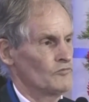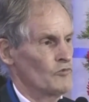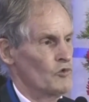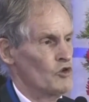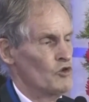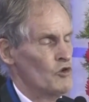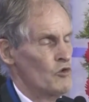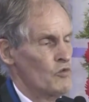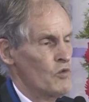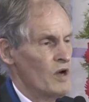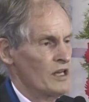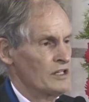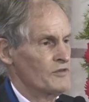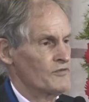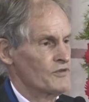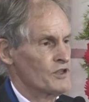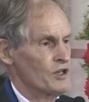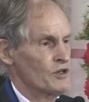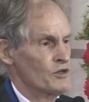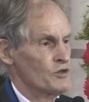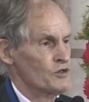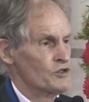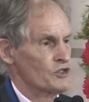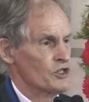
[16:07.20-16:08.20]
Or one of
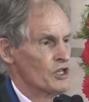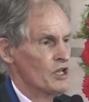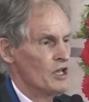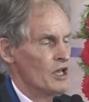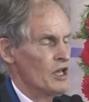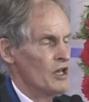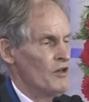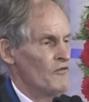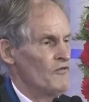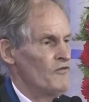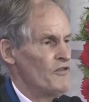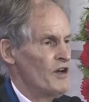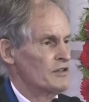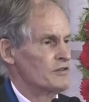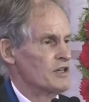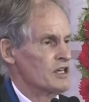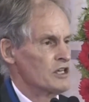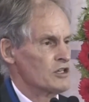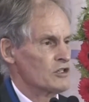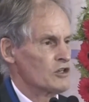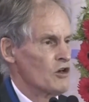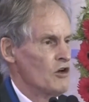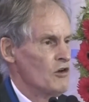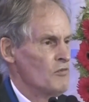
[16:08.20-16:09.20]
those very
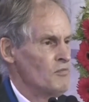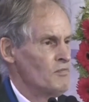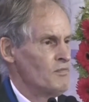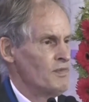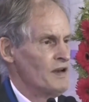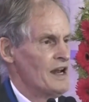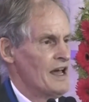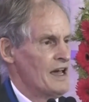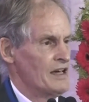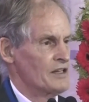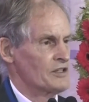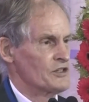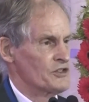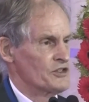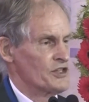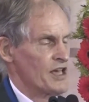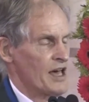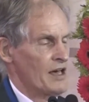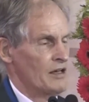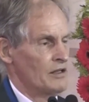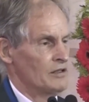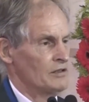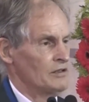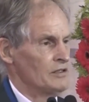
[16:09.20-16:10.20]
complex
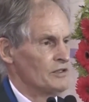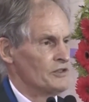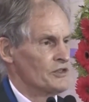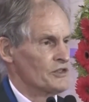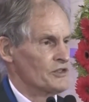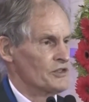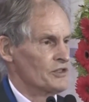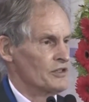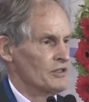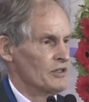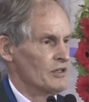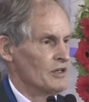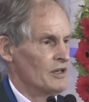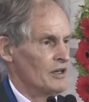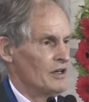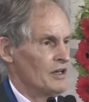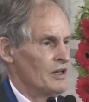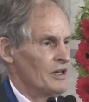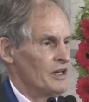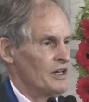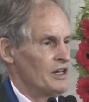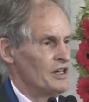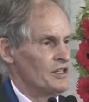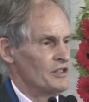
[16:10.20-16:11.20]
cells
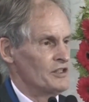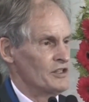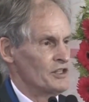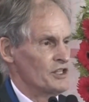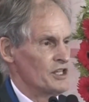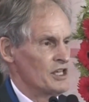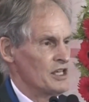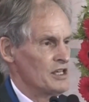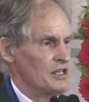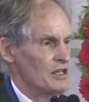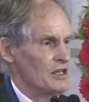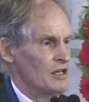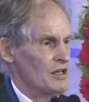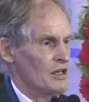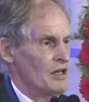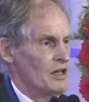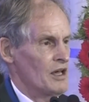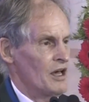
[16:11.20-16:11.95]
in the